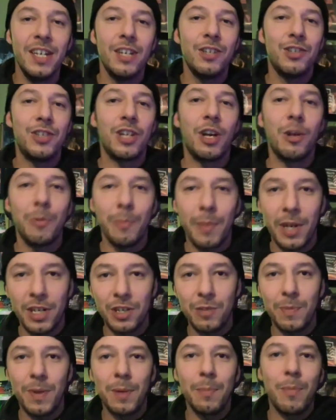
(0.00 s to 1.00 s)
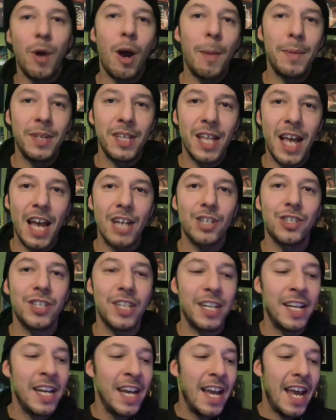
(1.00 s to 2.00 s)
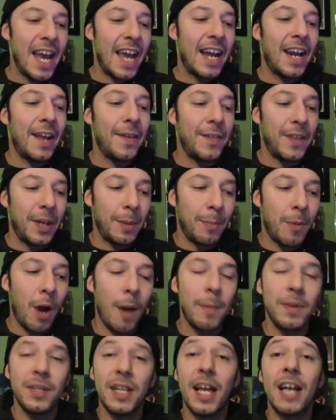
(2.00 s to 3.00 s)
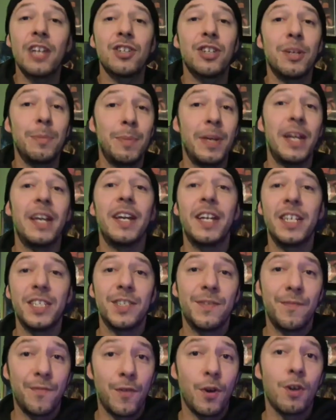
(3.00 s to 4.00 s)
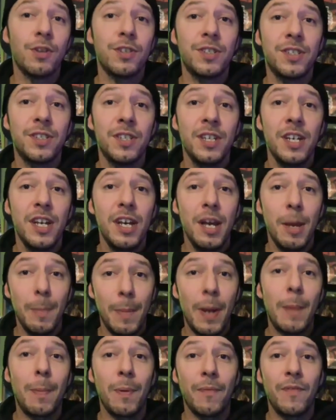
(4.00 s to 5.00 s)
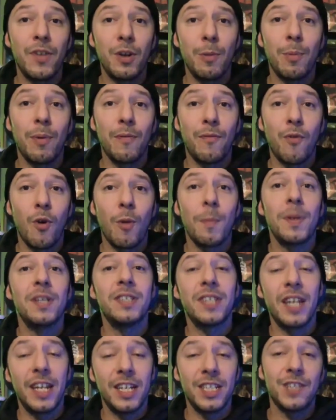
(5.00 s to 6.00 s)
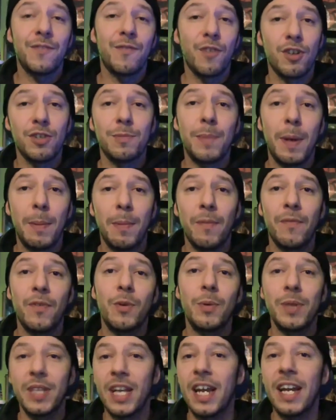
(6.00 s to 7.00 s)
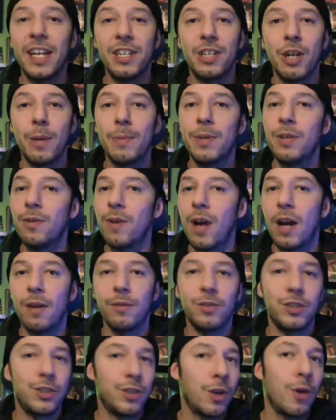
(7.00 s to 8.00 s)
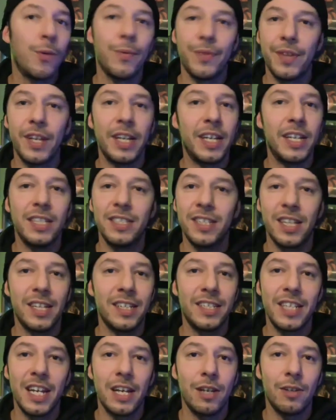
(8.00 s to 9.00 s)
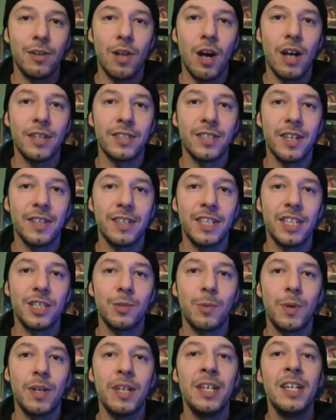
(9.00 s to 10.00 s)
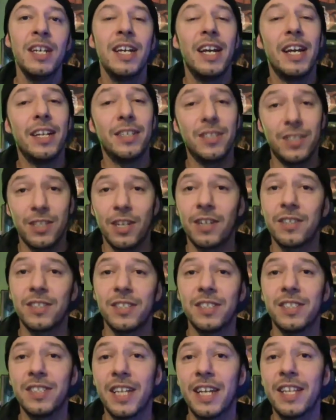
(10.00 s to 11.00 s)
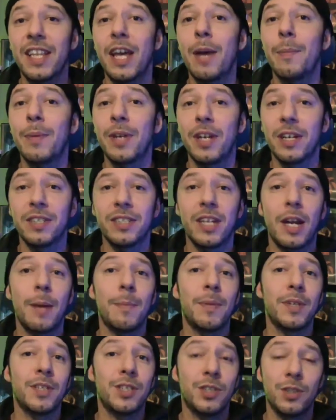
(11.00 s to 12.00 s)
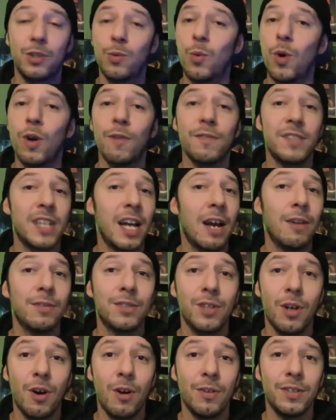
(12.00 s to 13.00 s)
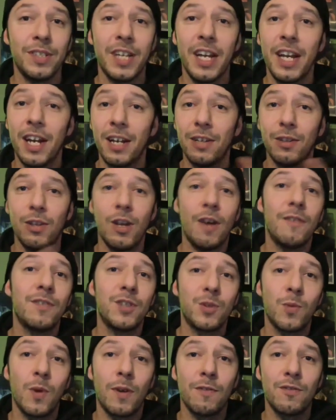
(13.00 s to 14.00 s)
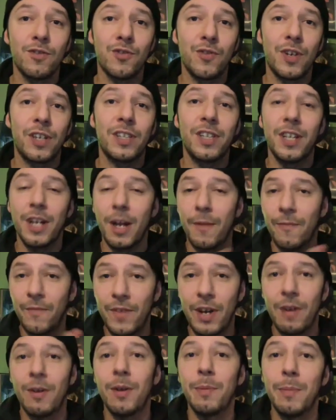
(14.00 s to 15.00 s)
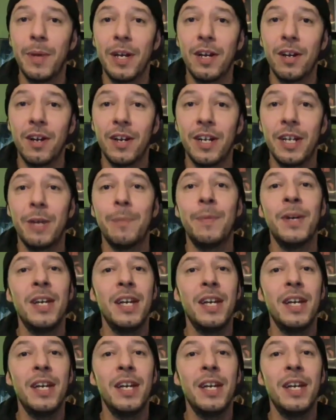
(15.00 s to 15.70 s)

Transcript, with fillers: Shelton Benjamin, Bobby Lashley. And I think Bobby Lashley being his first pay per view performance and his first pay per view with AEW, I don't think he's going to take a loss on this one. It sucks to say that because I'm a Swerve's house all day. I love Swerve Strickland. I'm very big on him.